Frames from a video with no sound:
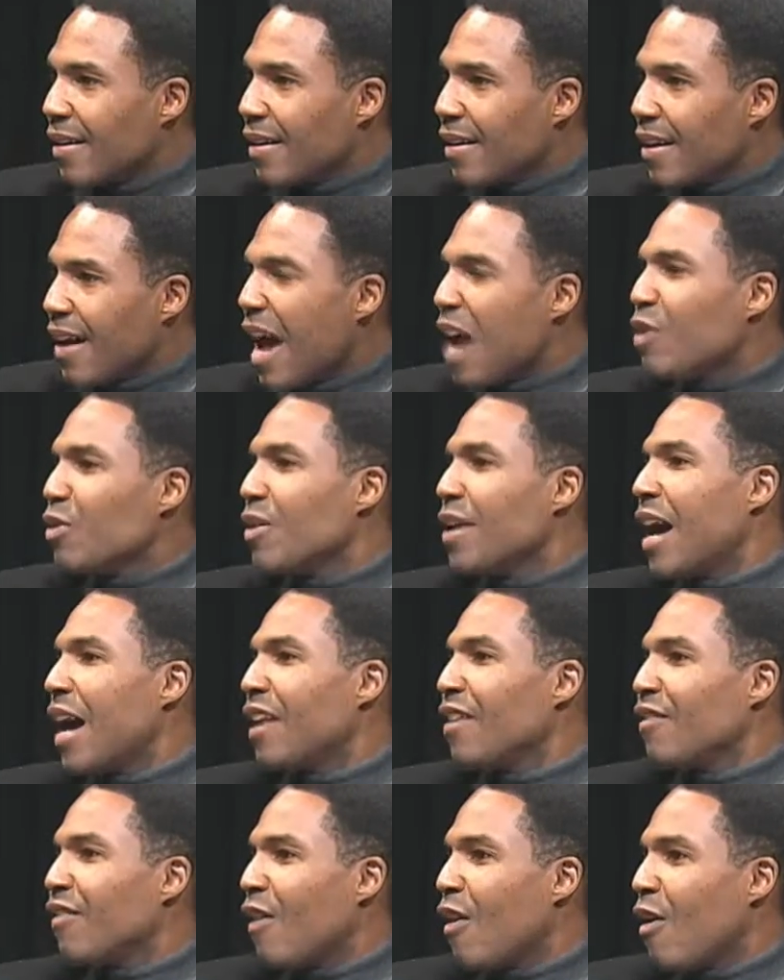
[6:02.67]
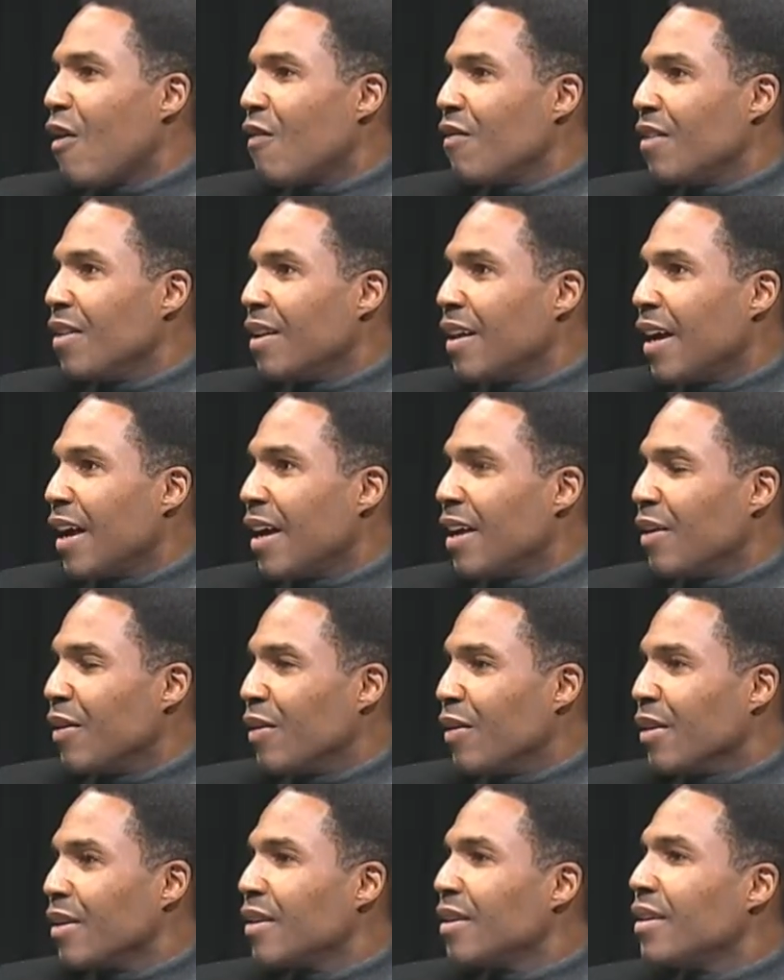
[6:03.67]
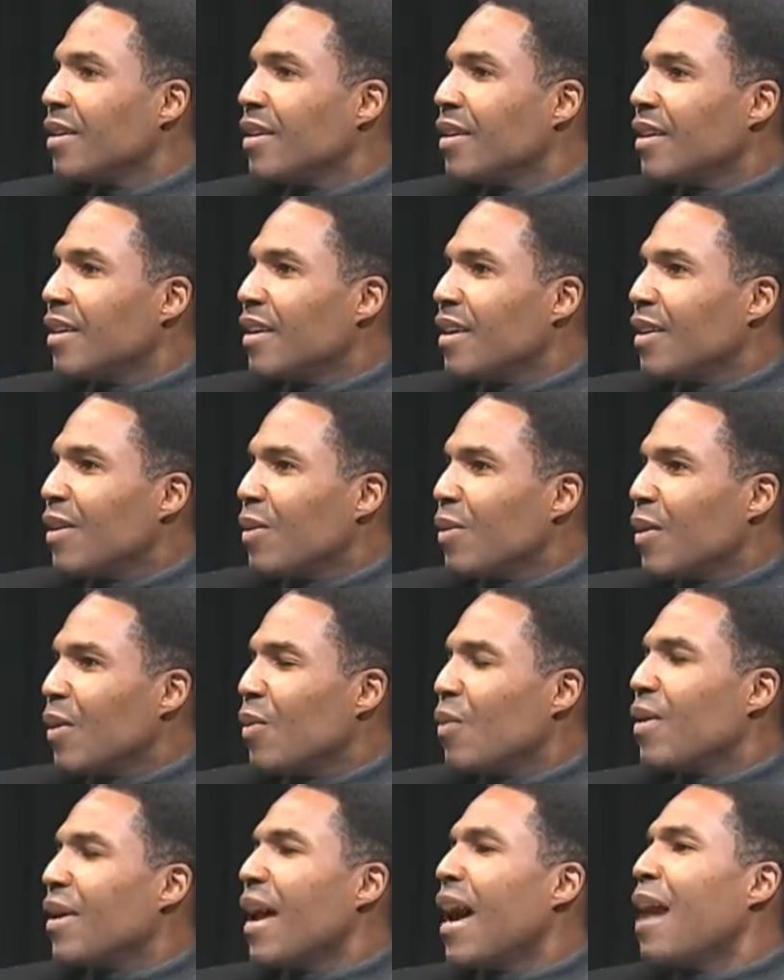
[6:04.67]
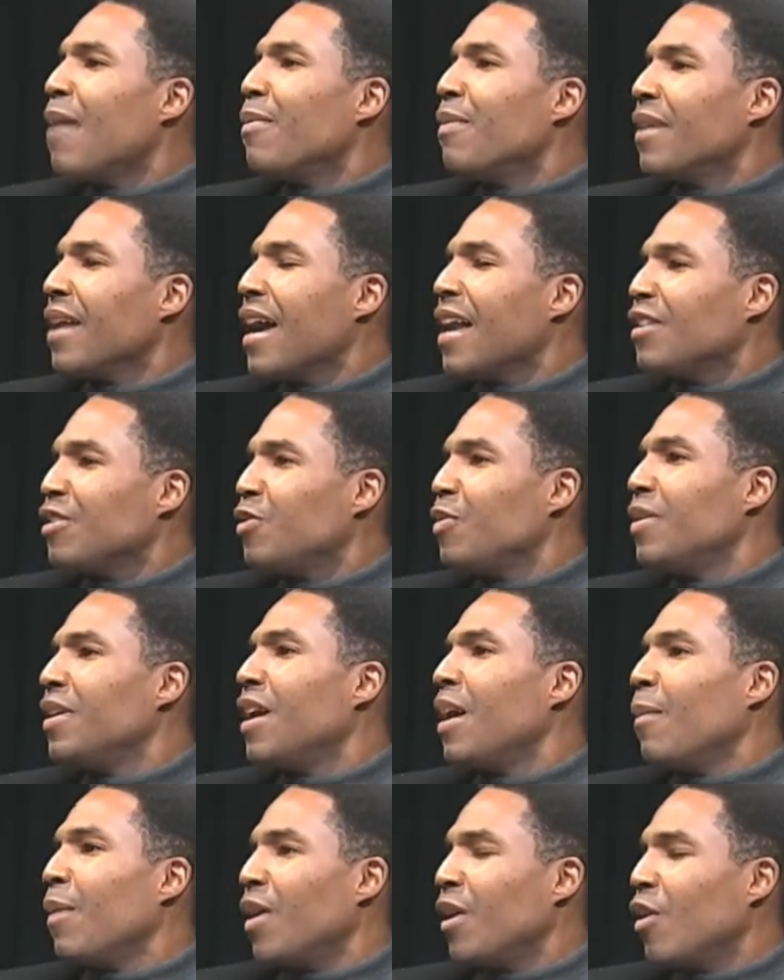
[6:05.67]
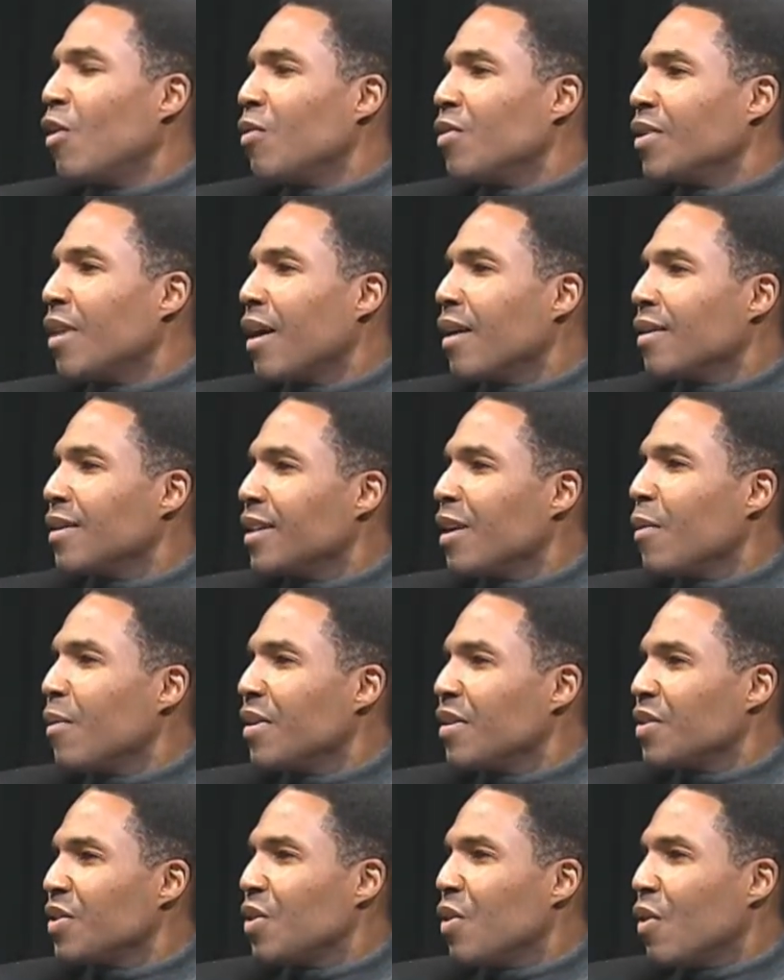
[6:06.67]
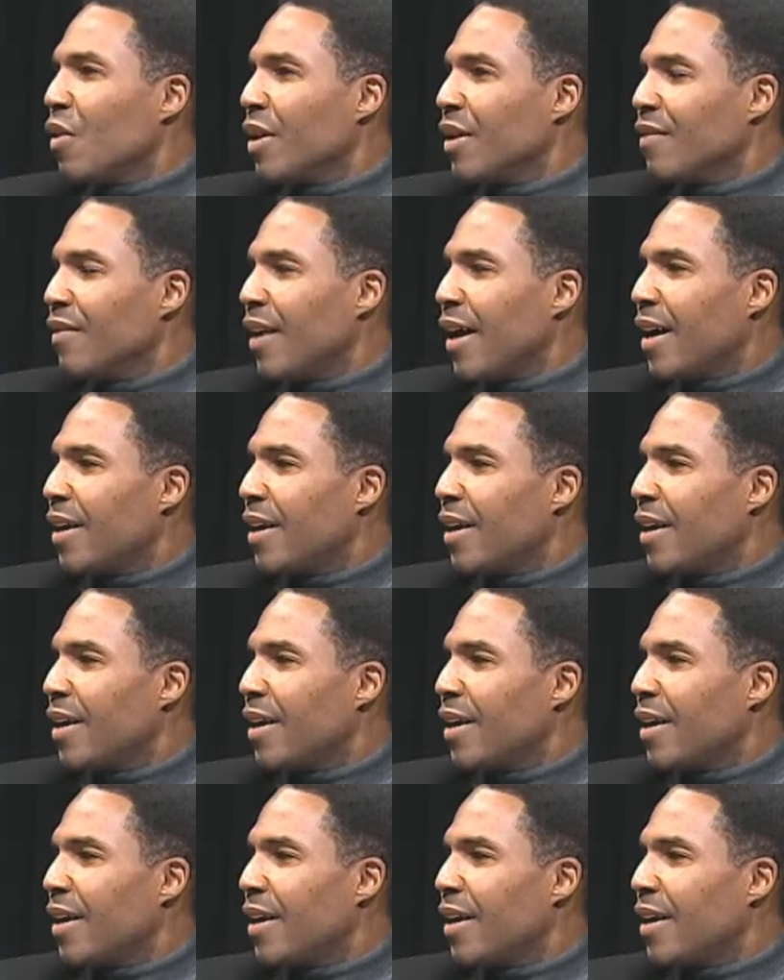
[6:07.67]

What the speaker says: how you got involved in that, or what happened? How did you become a Globetrotter? Tell me the story of that.